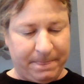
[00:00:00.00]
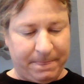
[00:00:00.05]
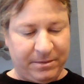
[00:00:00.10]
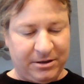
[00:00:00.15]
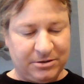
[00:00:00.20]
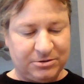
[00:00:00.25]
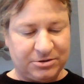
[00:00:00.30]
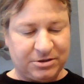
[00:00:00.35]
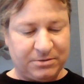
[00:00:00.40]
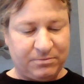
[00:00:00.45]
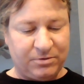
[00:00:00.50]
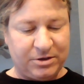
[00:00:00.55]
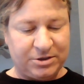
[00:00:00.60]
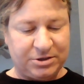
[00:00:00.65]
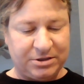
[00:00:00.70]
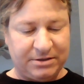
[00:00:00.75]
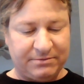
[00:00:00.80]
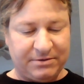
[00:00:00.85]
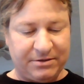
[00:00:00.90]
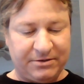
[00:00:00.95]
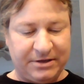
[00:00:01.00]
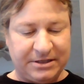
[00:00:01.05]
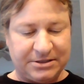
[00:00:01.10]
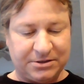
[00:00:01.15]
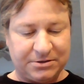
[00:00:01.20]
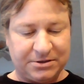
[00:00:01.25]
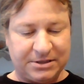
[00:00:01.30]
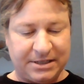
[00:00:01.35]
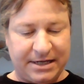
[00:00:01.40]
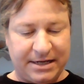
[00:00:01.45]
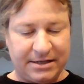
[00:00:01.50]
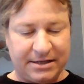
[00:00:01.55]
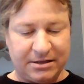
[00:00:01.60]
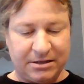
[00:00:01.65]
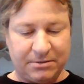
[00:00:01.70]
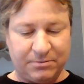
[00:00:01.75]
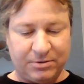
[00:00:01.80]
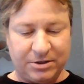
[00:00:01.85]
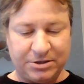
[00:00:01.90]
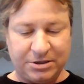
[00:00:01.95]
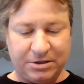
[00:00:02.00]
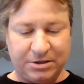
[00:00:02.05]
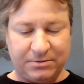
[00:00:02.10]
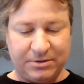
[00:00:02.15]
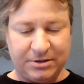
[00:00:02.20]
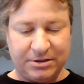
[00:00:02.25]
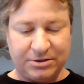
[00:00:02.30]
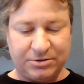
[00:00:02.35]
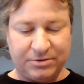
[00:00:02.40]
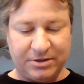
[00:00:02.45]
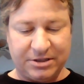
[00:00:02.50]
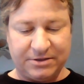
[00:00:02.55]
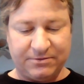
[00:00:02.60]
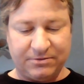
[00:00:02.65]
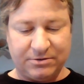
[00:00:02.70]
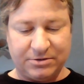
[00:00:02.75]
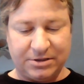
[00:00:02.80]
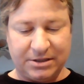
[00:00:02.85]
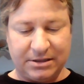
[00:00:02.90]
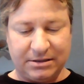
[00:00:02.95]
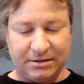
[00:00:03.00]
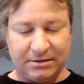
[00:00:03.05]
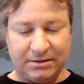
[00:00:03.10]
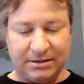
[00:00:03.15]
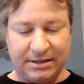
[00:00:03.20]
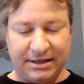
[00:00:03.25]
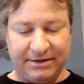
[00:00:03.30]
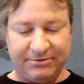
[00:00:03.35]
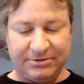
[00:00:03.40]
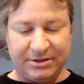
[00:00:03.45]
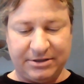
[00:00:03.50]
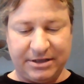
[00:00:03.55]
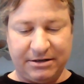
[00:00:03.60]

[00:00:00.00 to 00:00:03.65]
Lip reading: There's compression of the thesal sac and compression upon the transversing left